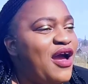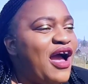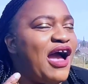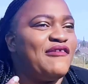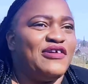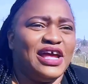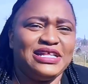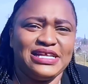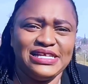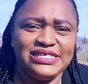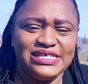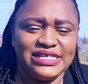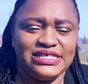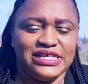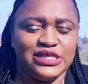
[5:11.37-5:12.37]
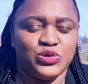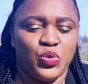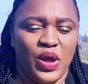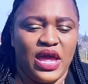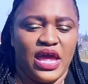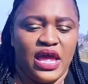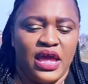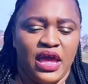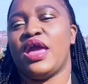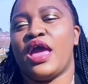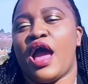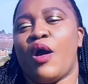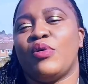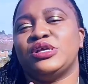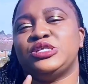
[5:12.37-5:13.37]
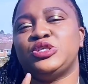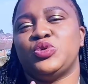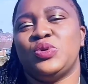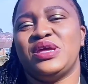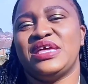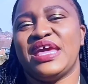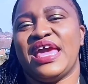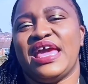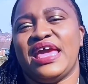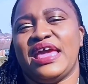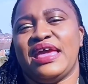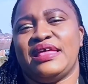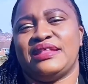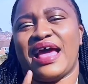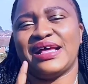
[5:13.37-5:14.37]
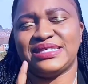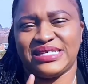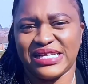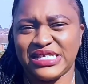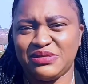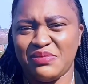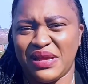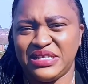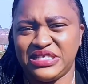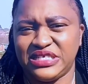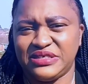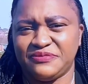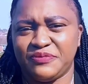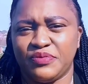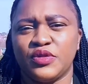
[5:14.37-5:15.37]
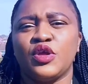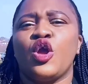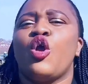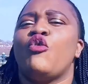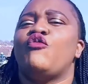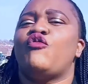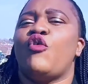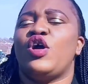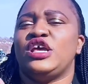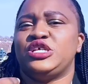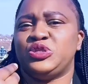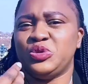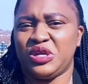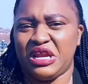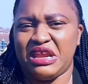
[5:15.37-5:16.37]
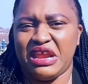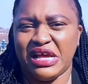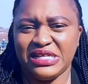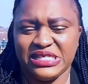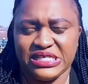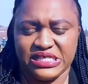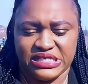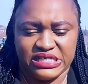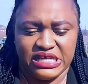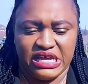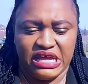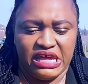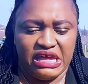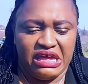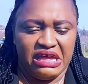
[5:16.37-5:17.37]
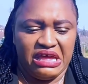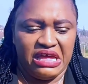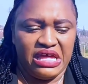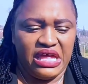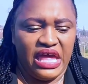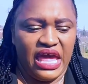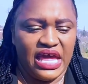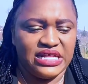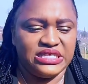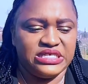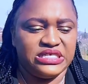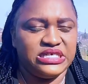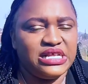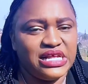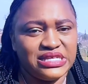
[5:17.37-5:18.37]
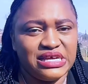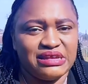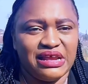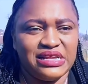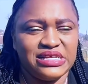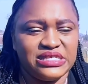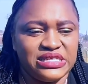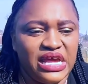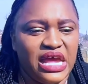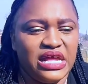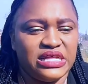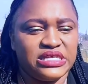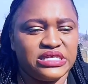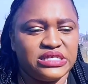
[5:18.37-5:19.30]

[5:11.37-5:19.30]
I've had instances where I was doing an assessment for a student nurse, and she literally said,